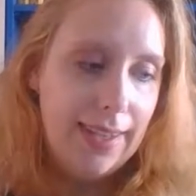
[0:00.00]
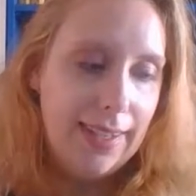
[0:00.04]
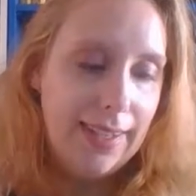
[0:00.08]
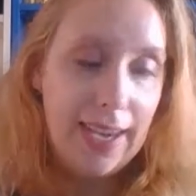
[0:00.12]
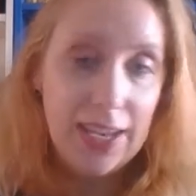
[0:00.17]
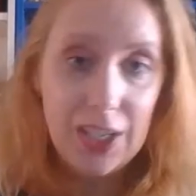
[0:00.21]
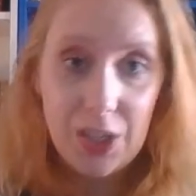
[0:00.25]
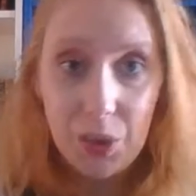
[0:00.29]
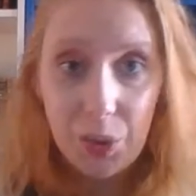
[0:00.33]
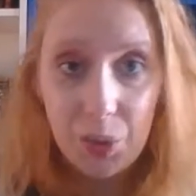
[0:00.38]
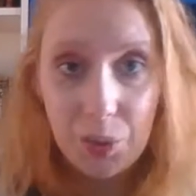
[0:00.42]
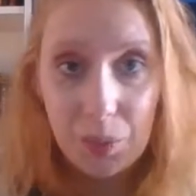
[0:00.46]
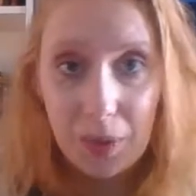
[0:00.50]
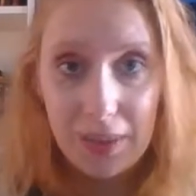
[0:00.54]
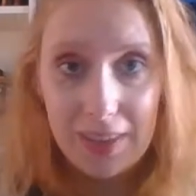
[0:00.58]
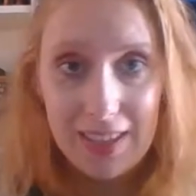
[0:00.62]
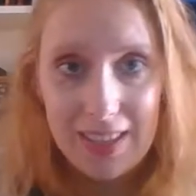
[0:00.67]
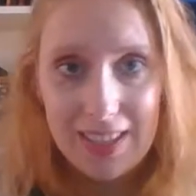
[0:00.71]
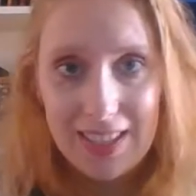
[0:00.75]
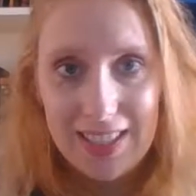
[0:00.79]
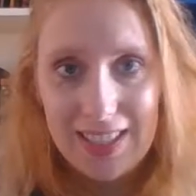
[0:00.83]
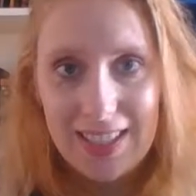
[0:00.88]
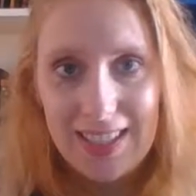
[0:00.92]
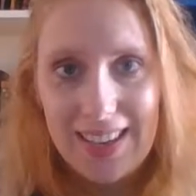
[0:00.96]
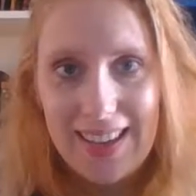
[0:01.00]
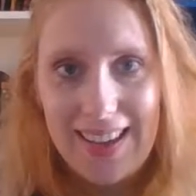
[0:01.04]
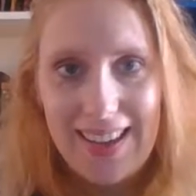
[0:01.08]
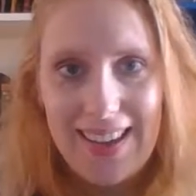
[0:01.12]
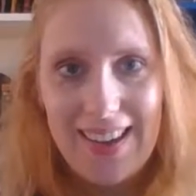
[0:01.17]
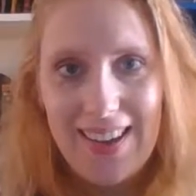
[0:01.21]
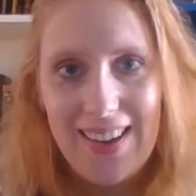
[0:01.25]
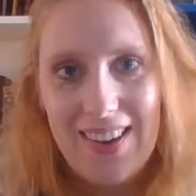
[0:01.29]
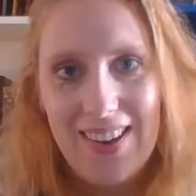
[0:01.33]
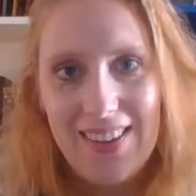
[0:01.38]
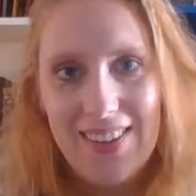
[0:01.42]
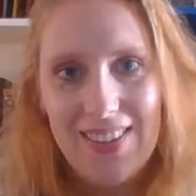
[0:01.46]
get on with it
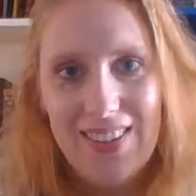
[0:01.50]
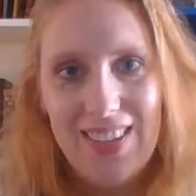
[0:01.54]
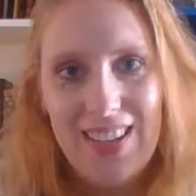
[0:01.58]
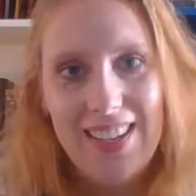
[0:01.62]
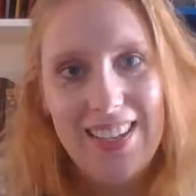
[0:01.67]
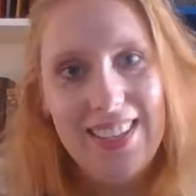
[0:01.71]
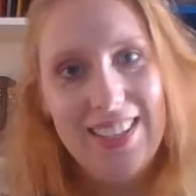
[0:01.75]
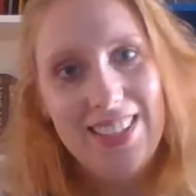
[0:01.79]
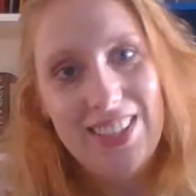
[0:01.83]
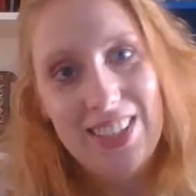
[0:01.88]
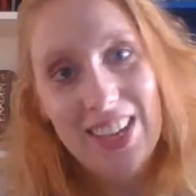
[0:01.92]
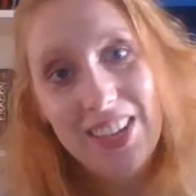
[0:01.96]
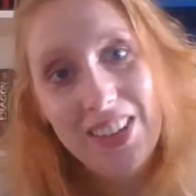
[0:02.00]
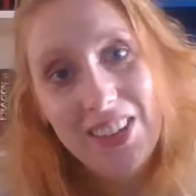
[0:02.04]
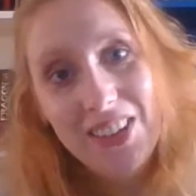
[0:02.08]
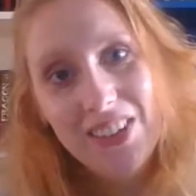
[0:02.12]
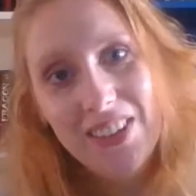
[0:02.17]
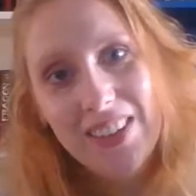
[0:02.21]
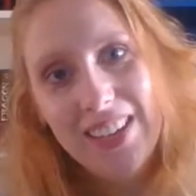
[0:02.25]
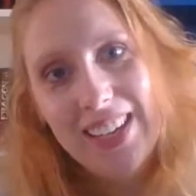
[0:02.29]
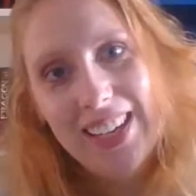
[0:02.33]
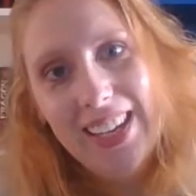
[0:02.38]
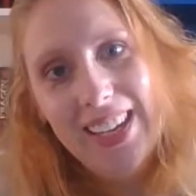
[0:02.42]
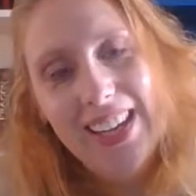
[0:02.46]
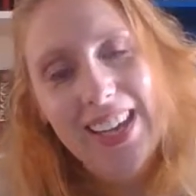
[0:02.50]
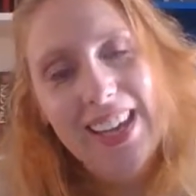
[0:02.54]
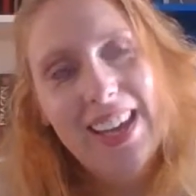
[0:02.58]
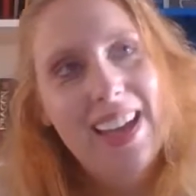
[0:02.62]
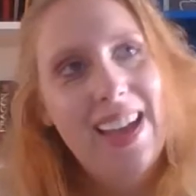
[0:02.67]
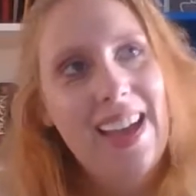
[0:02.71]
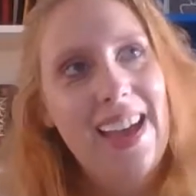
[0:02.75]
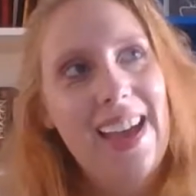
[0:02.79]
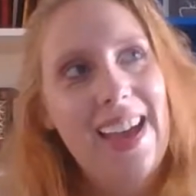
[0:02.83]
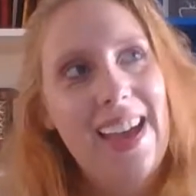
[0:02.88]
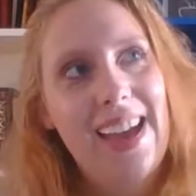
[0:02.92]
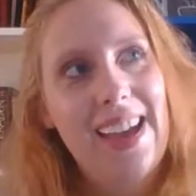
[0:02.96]
in January
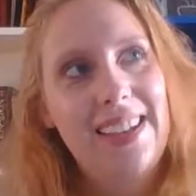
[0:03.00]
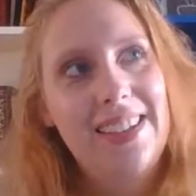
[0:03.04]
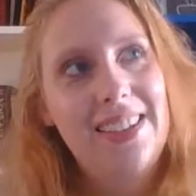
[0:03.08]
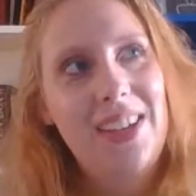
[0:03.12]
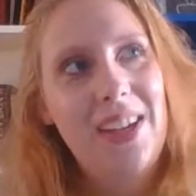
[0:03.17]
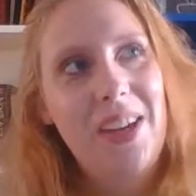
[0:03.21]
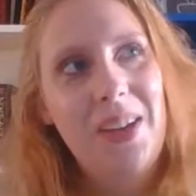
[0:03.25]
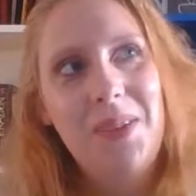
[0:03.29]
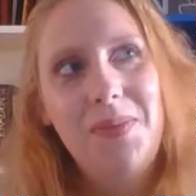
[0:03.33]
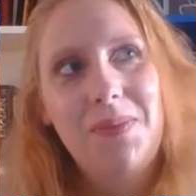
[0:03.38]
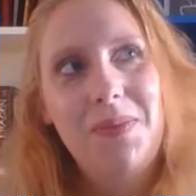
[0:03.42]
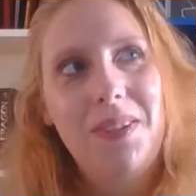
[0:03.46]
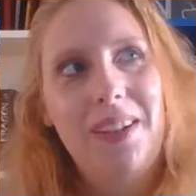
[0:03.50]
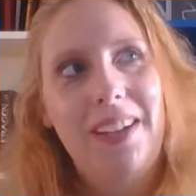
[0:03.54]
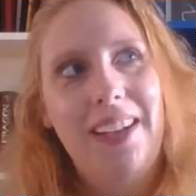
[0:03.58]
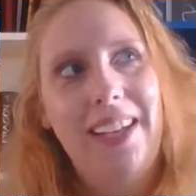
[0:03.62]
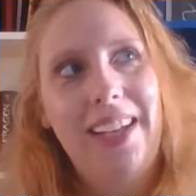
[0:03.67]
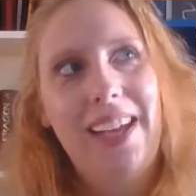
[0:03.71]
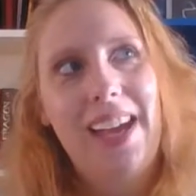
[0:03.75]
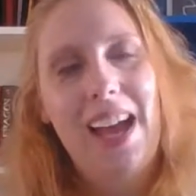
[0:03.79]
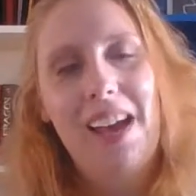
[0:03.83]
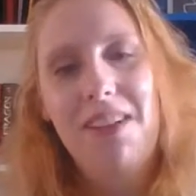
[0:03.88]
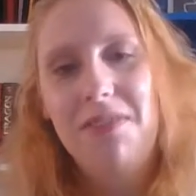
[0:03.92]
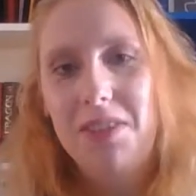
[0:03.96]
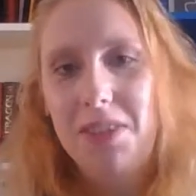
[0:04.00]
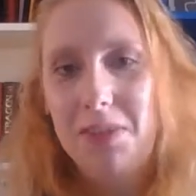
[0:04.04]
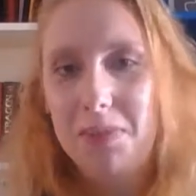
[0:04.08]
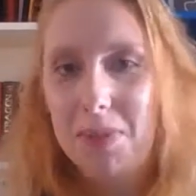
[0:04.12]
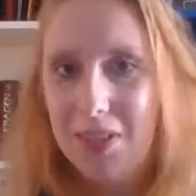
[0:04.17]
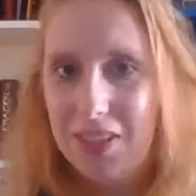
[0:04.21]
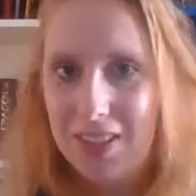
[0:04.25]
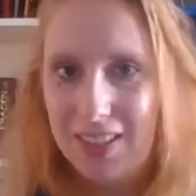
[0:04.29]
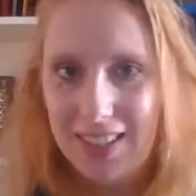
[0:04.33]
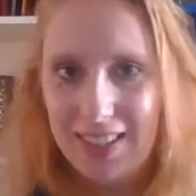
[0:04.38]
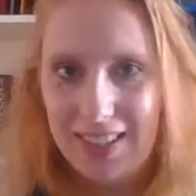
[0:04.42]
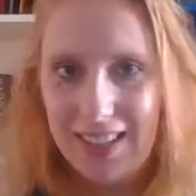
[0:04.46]
and hopefully have as
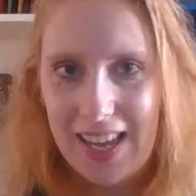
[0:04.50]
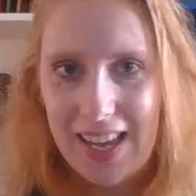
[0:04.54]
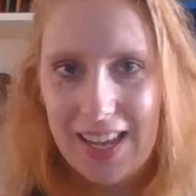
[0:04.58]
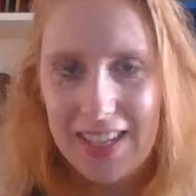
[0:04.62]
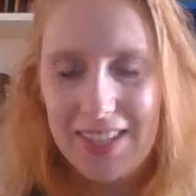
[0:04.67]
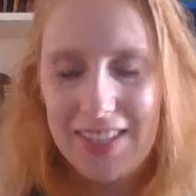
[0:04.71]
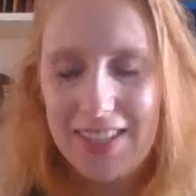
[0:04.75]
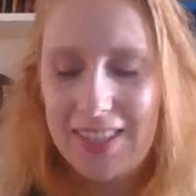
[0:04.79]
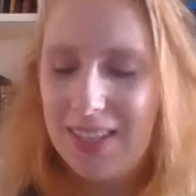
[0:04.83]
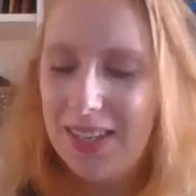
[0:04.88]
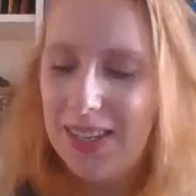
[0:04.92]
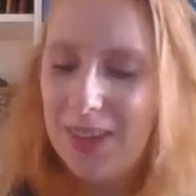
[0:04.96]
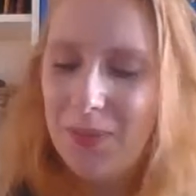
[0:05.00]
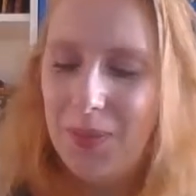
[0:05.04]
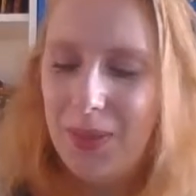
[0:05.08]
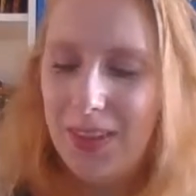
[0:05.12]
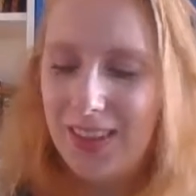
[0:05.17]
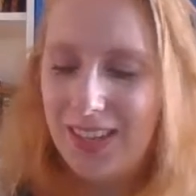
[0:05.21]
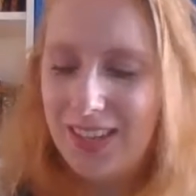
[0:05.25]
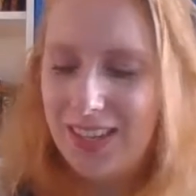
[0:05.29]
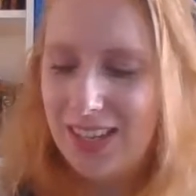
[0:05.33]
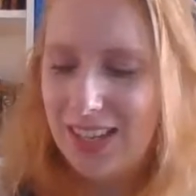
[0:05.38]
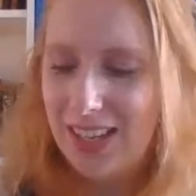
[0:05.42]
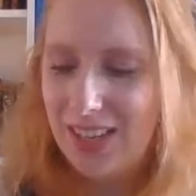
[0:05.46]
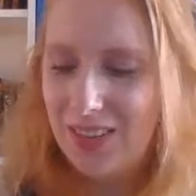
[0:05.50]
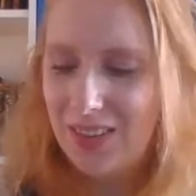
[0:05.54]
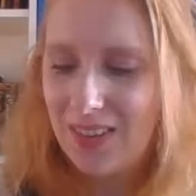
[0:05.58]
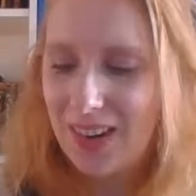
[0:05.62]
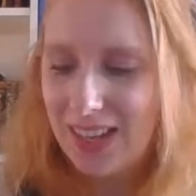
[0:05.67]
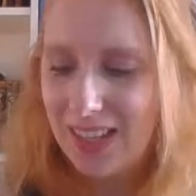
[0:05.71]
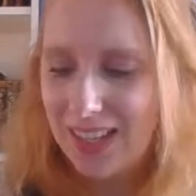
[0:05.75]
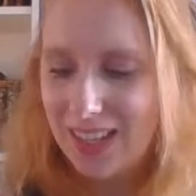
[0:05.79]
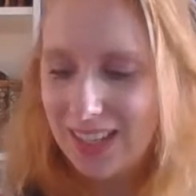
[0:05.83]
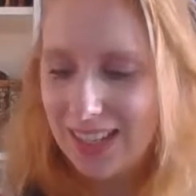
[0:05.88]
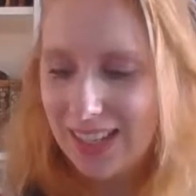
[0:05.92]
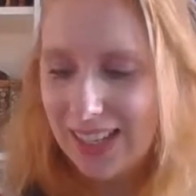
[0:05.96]
much success with it as
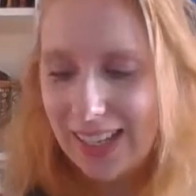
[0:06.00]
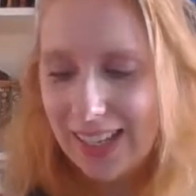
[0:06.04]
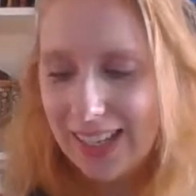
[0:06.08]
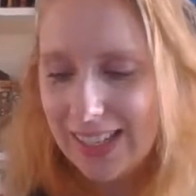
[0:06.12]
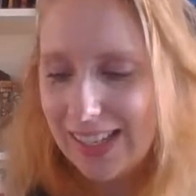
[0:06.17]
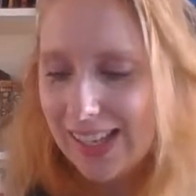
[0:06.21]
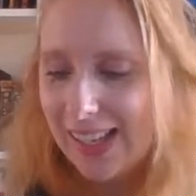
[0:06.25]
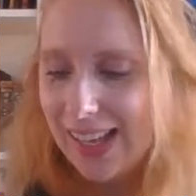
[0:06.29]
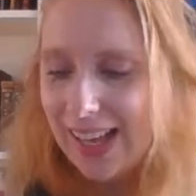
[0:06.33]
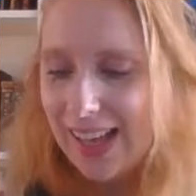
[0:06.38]
Gretchen did.